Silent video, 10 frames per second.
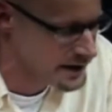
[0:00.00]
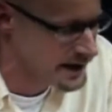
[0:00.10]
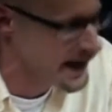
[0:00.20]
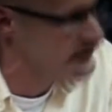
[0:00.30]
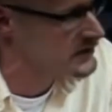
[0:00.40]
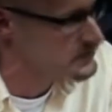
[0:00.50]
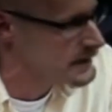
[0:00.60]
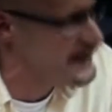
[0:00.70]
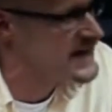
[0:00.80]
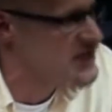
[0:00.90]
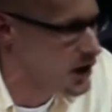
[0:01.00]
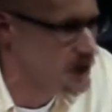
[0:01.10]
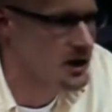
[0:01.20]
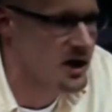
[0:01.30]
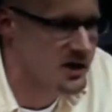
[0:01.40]
can have as many
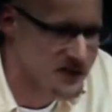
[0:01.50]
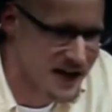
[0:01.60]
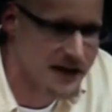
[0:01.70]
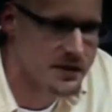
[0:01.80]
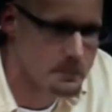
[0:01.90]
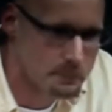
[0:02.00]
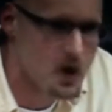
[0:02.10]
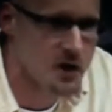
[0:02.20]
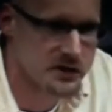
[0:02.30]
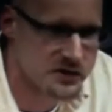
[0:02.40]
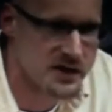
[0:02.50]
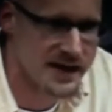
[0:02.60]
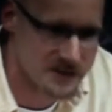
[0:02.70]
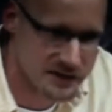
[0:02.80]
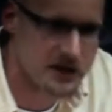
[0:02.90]
gun laws on the books
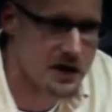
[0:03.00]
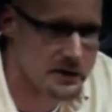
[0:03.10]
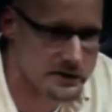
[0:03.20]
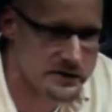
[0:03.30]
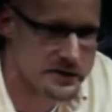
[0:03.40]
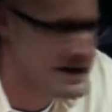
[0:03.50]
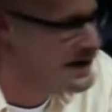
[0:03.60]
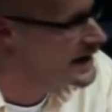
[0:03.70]
as it does